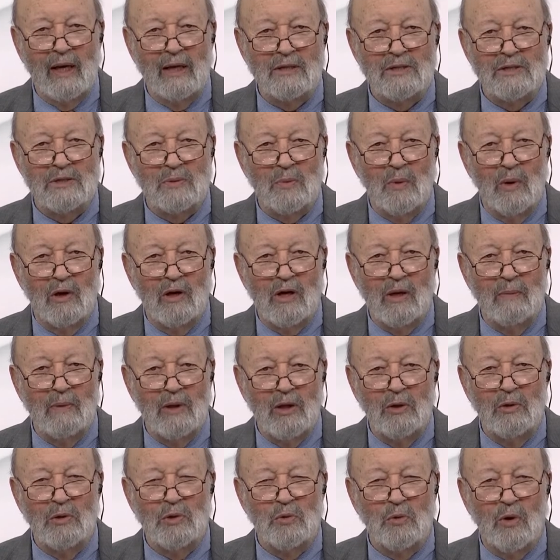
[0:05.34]
Ellis,
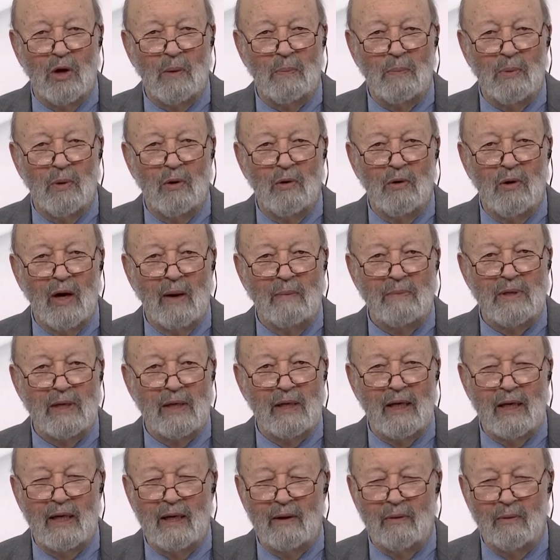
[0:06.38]
welcoming you to our program
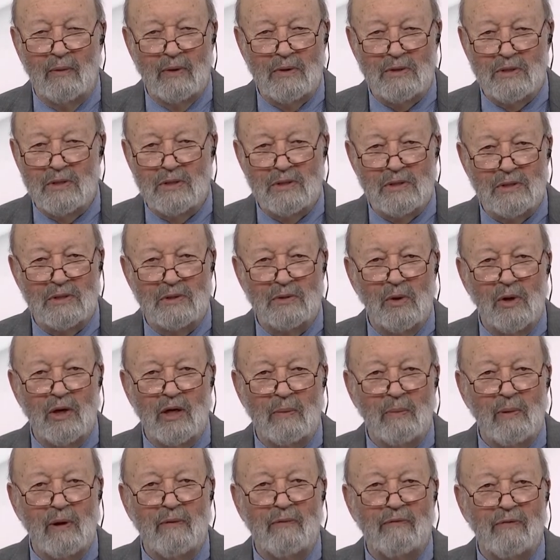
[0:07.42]
today, which is going
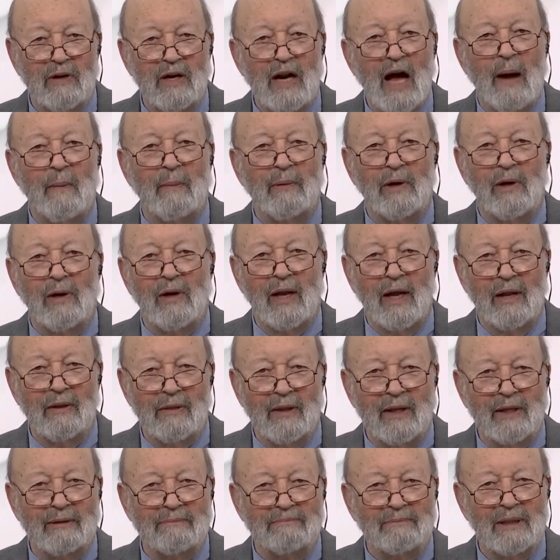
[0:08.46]
to be phenomenal, I
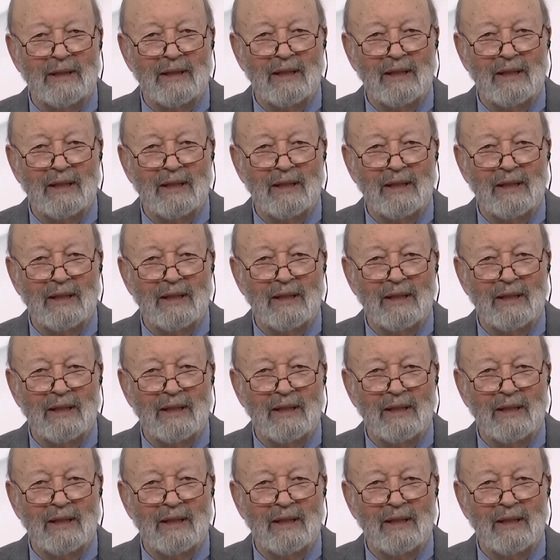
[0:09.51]
think.